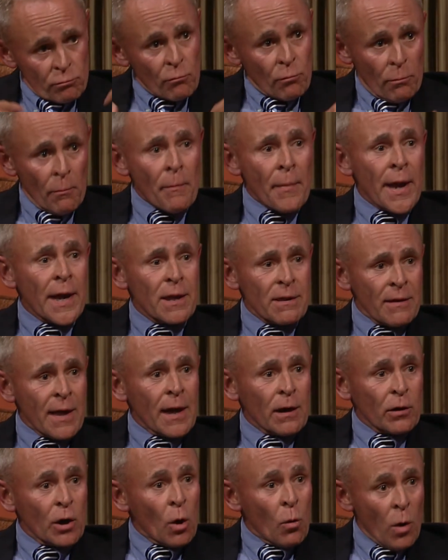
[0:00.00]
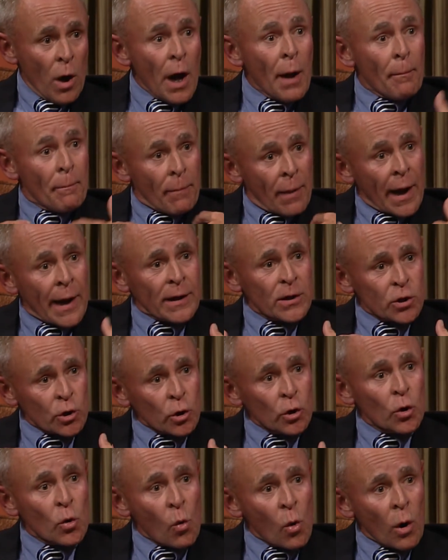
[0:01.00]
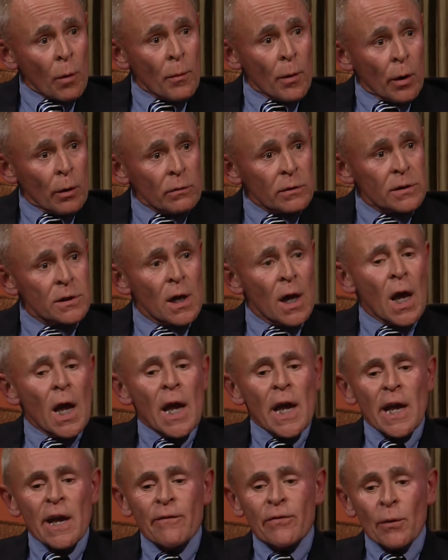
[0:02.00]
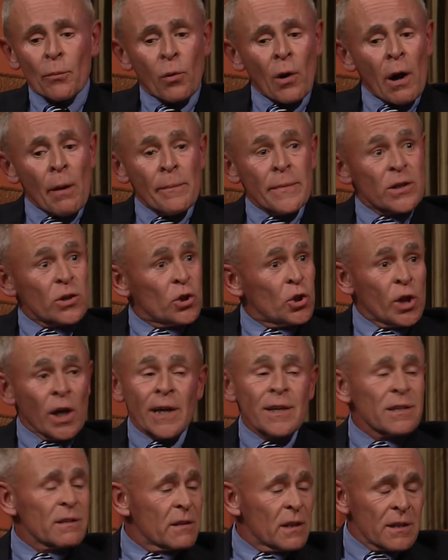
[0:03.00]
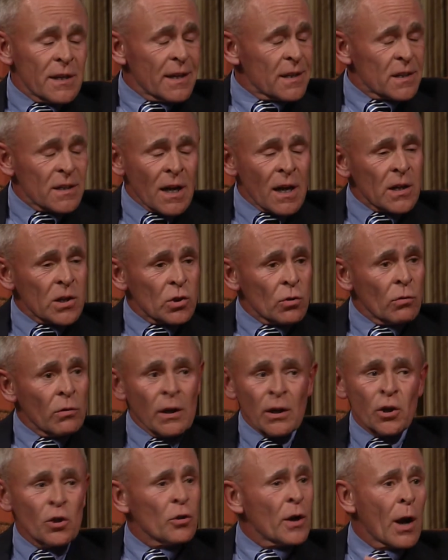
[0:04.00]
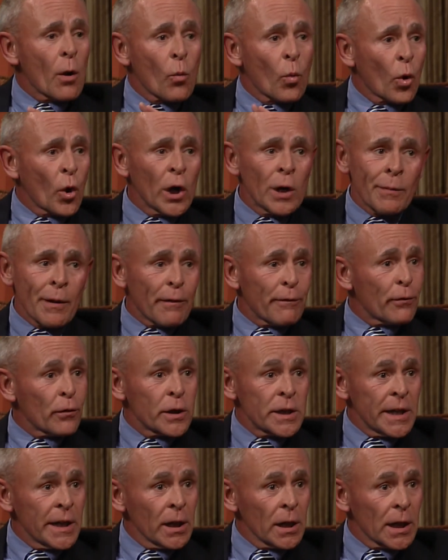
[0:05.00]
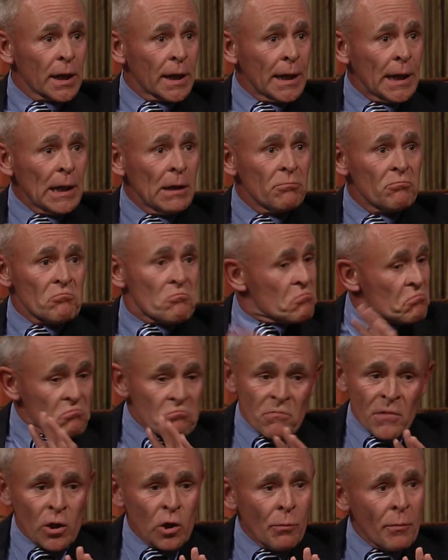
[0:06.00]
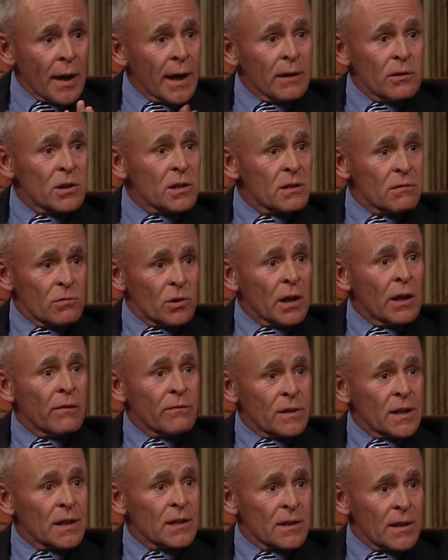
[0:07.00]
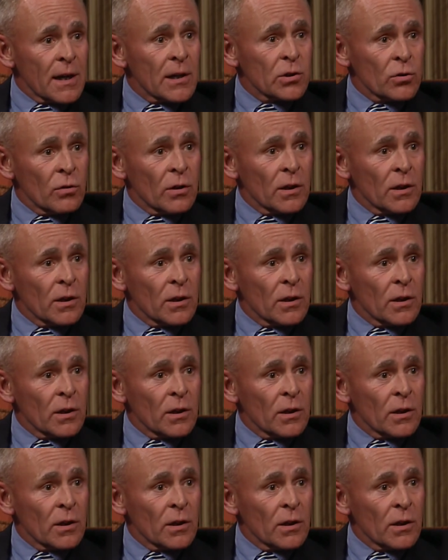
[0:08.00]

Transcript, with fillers: make that go up by certain hormones. If the problem is just the testosterone and you're not worried about fertility, then you may just give testosterone